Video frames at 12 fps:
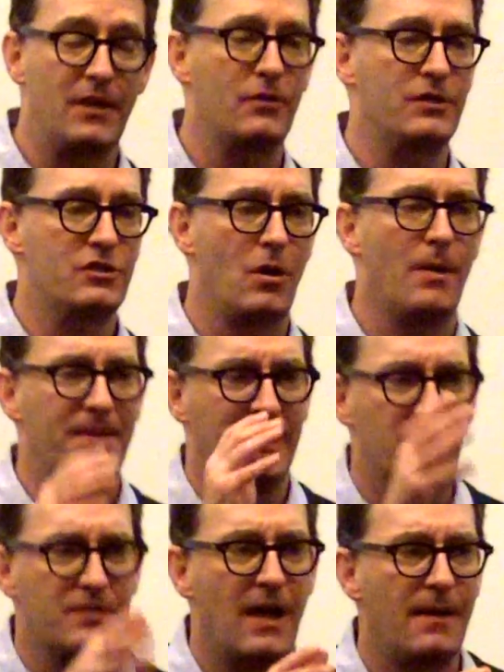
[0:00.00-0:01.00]
you know, you show up and
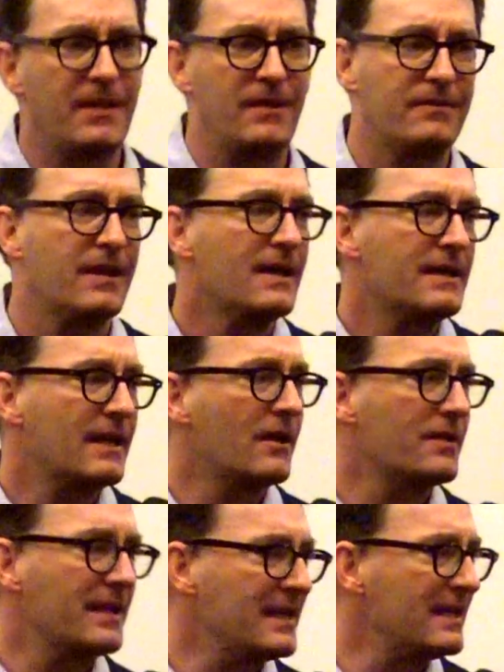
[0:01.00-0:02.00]
they go, Tom,
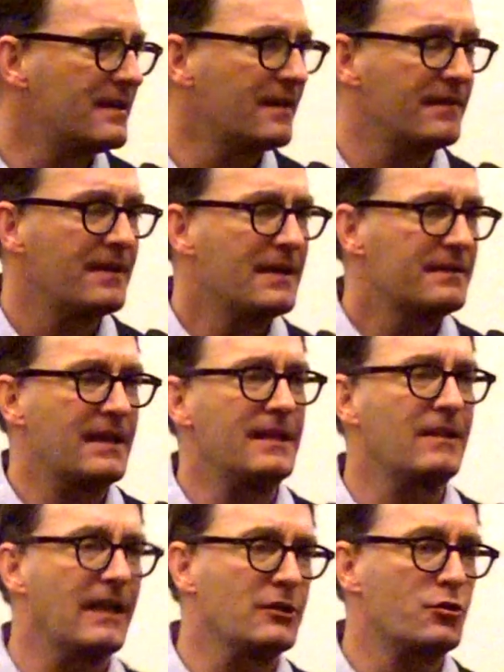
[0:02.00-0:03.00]
they
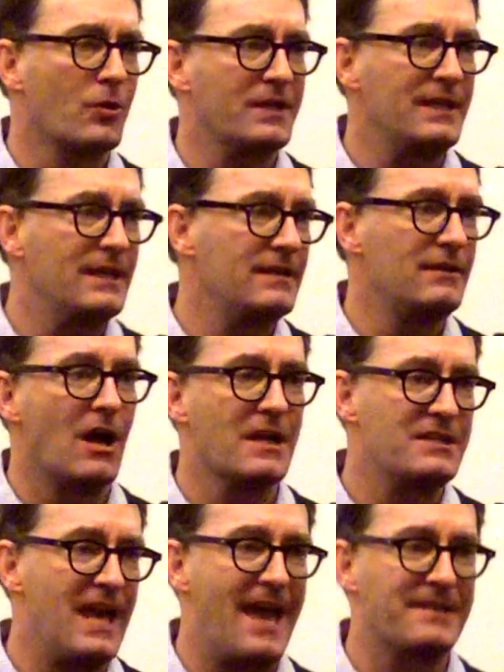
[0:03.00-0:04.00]
need like a dorky
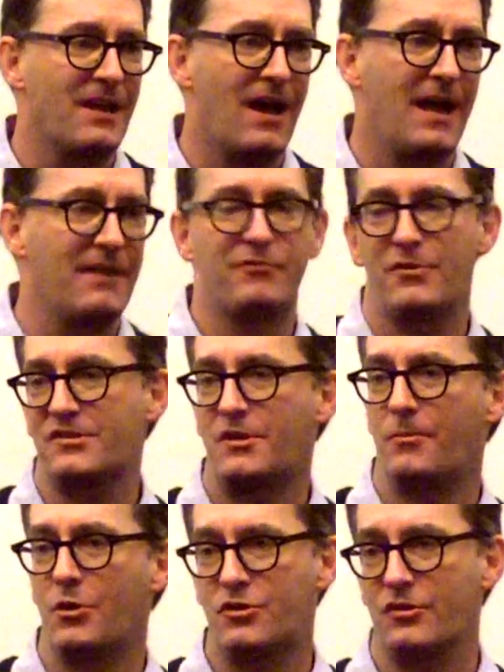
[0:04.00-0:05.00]
young dad guy for this
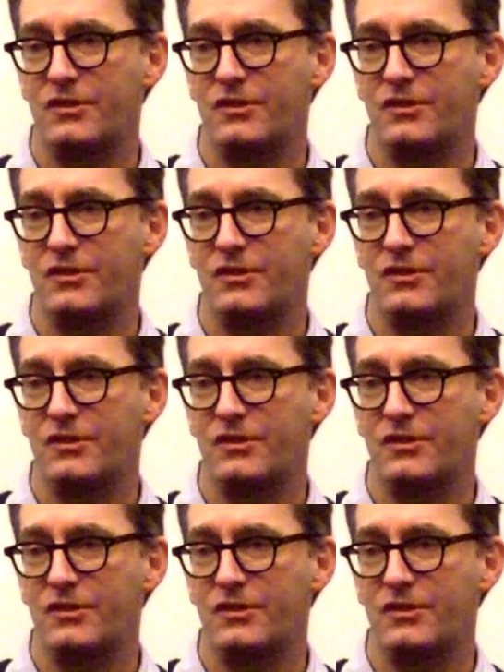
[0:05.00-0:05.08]
commercial.